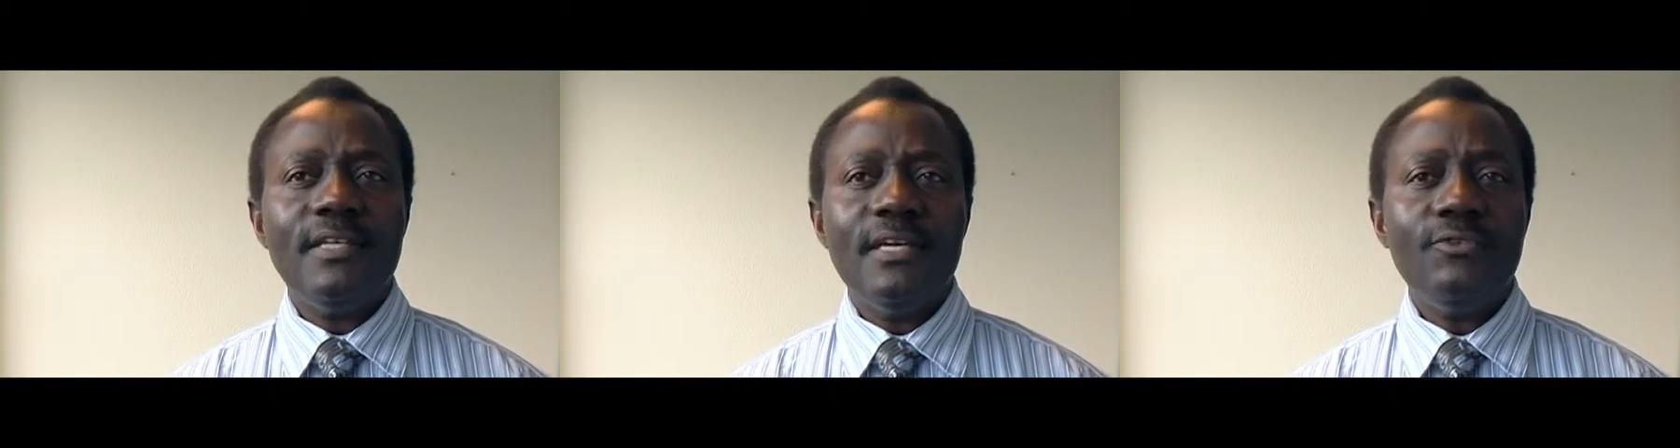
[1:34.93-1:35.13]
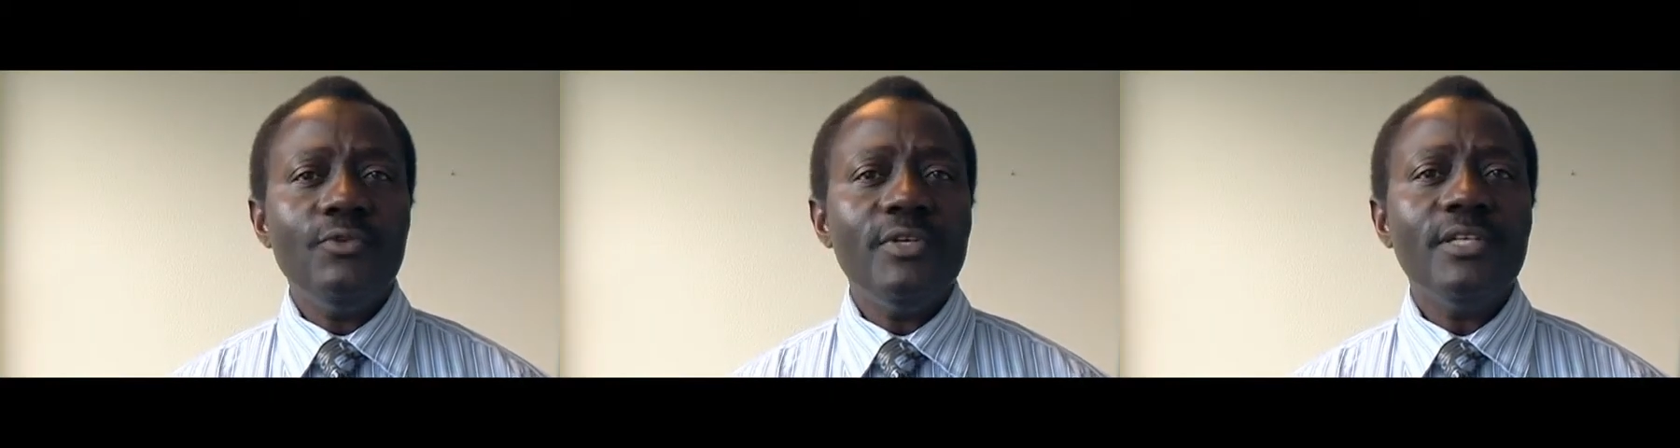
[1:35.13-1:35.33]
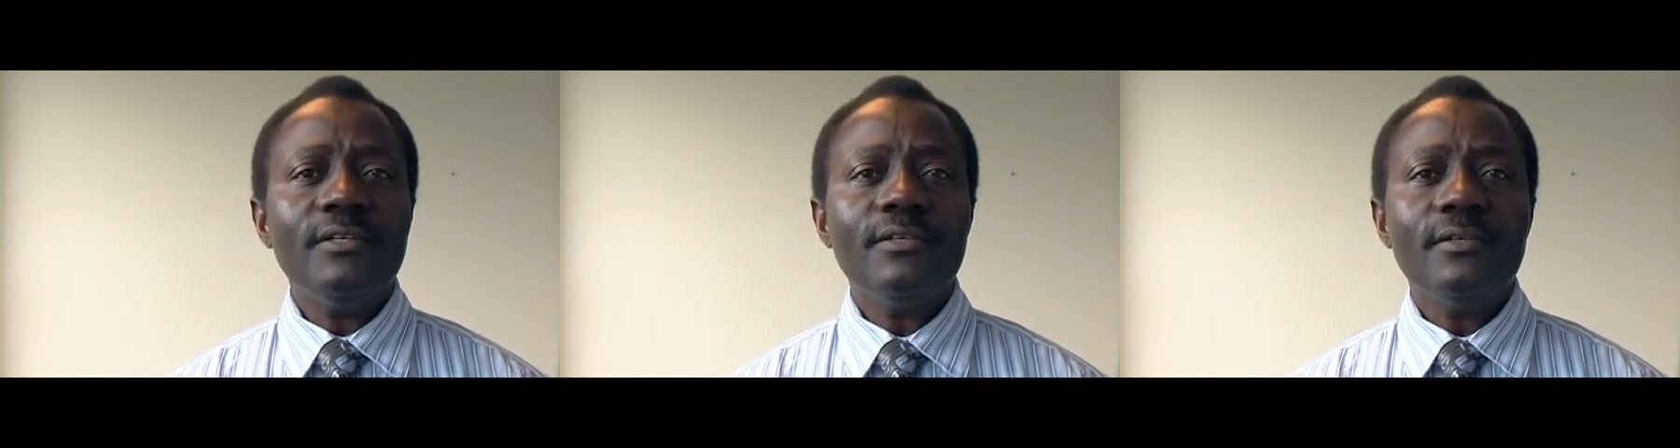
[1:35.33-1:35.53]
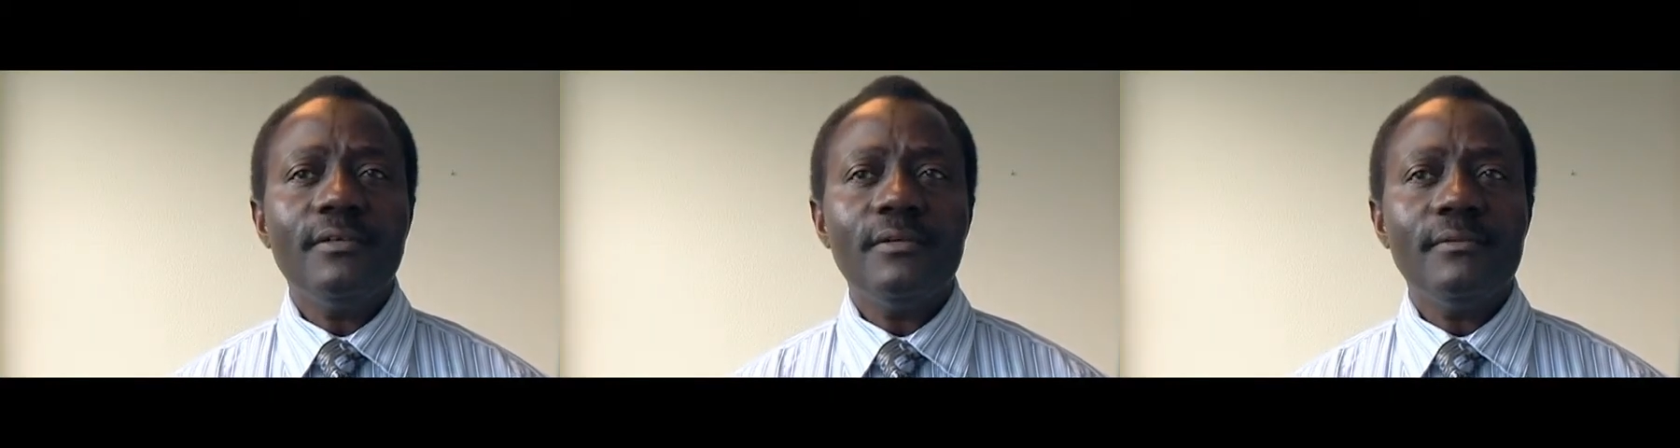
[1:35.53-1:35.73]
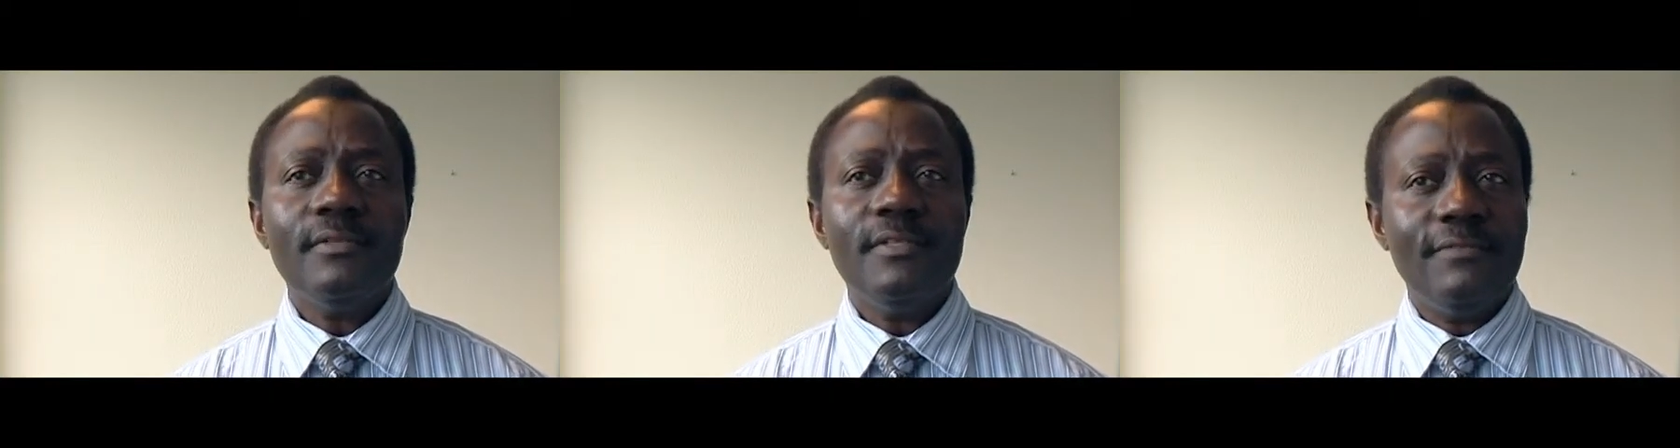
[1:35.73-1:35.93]
are doing
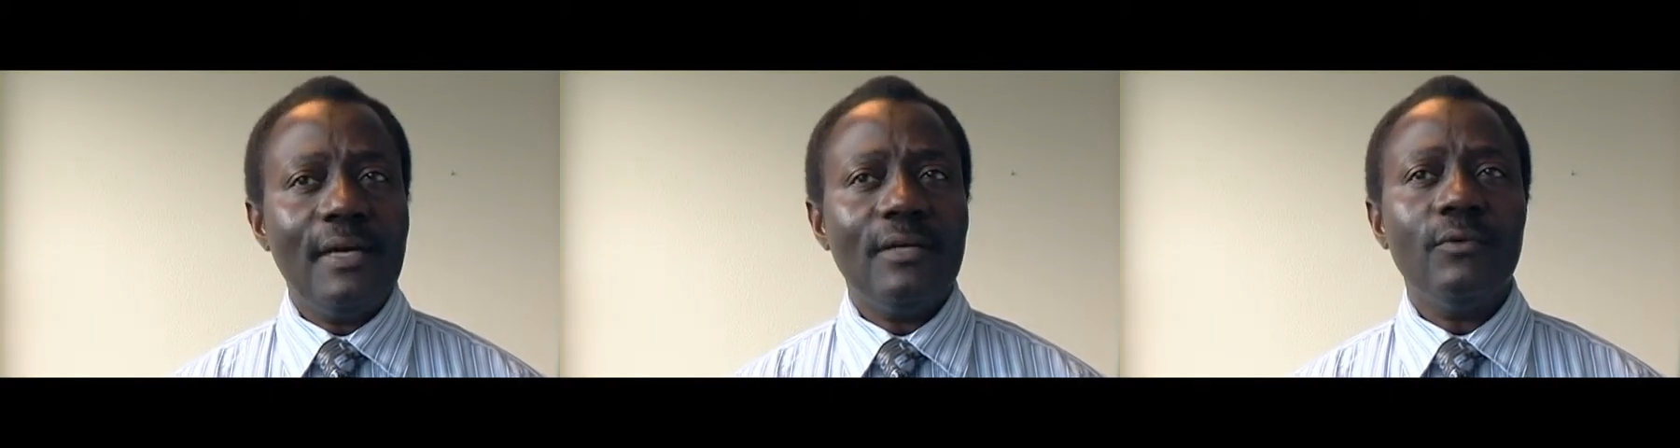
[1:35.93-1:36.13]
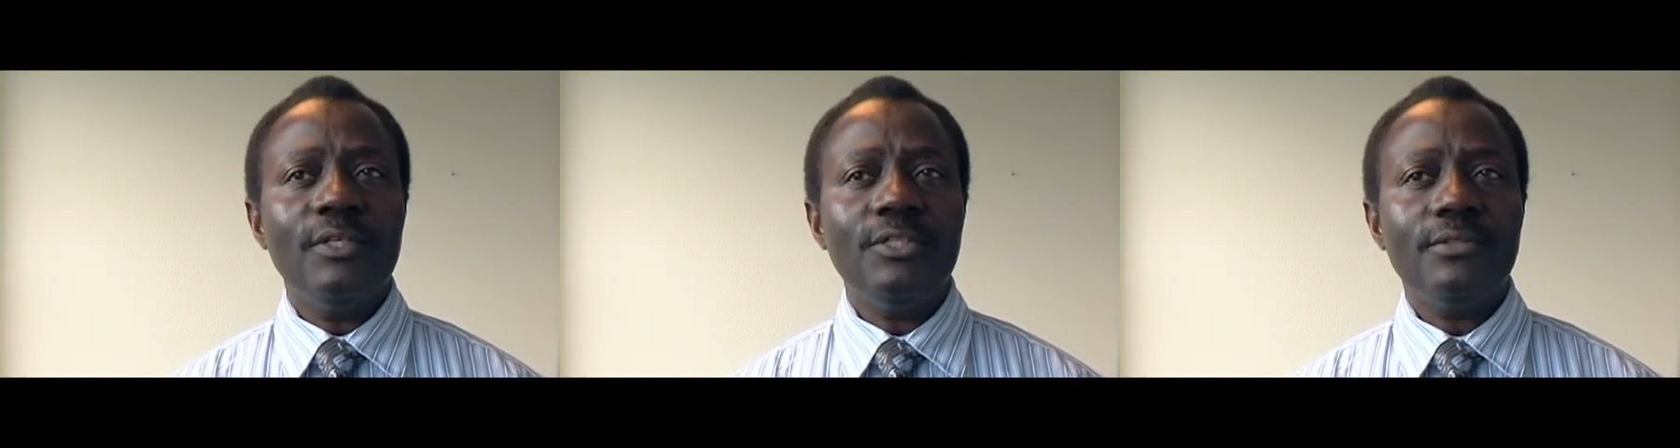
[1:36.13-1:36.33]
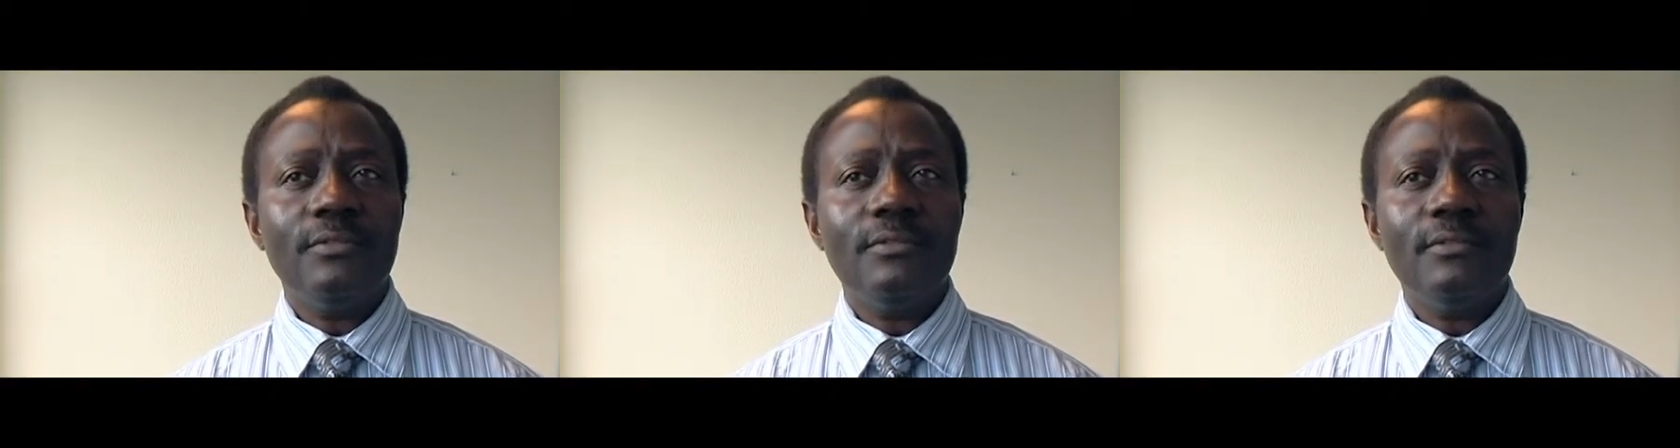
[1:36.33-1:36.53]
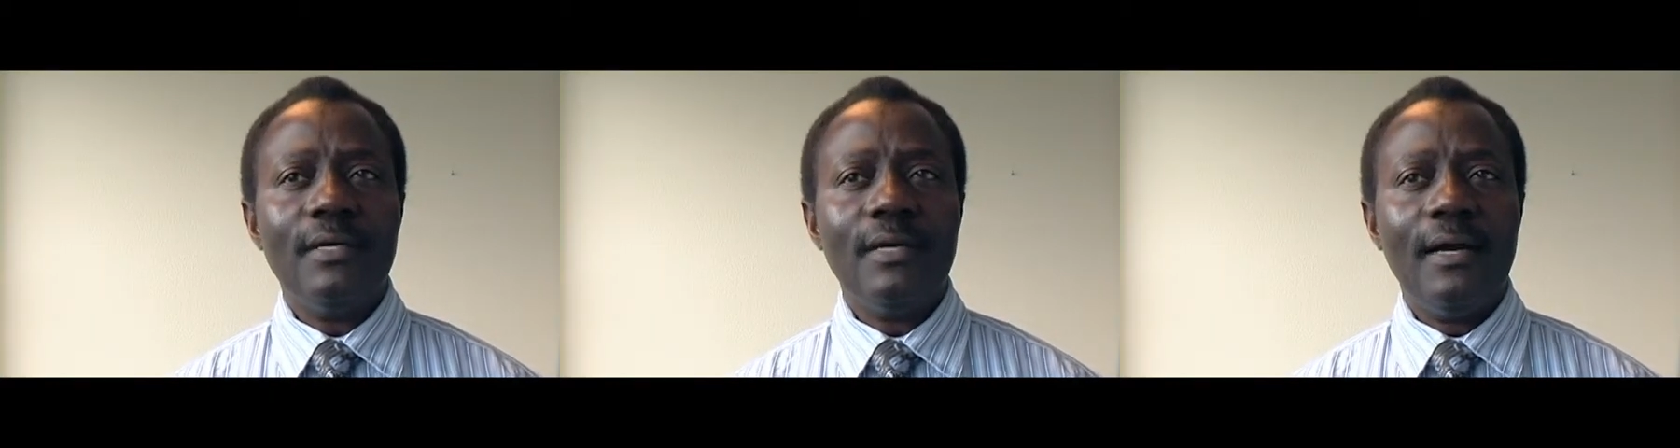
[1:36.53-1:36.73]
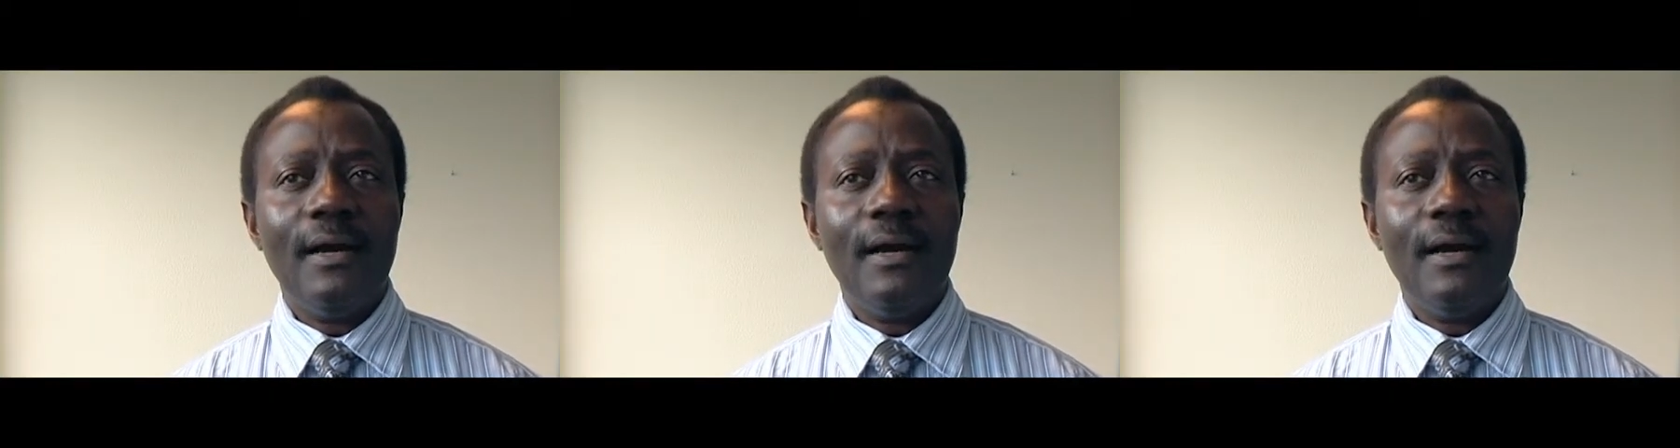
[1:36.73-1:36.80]
evaluation